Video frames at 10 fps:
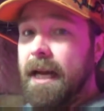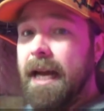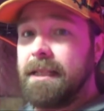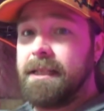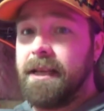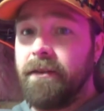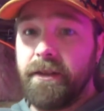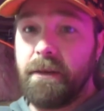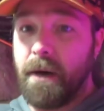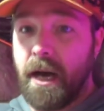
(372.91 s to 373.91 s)
at
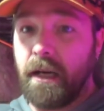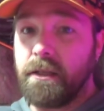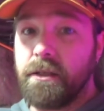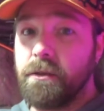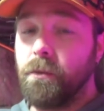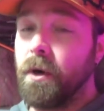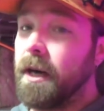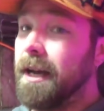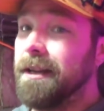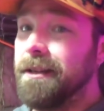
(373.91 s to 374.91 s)
70 bucks, where
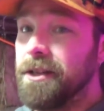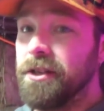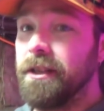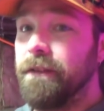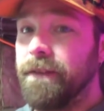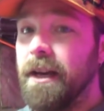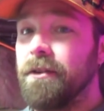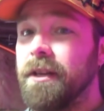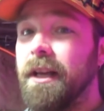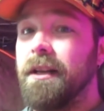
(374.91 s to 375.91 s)
I initially
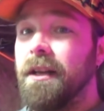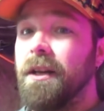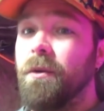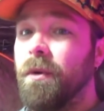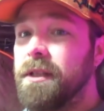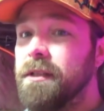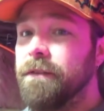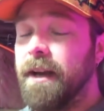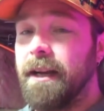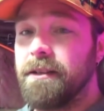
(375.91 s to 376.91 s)
found it, once you
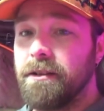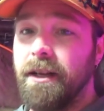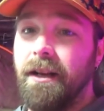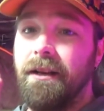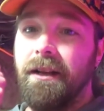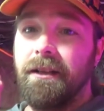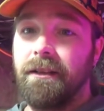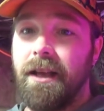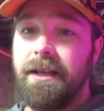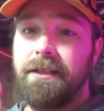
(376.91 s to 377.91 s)
factor in
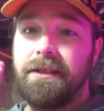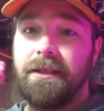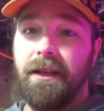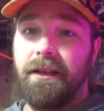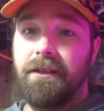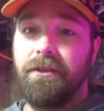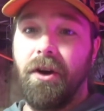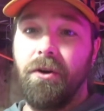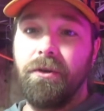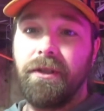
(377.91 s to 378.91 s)
lights,
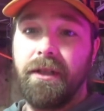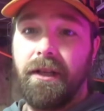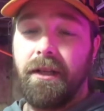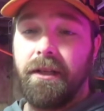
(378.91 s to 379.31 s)
tote,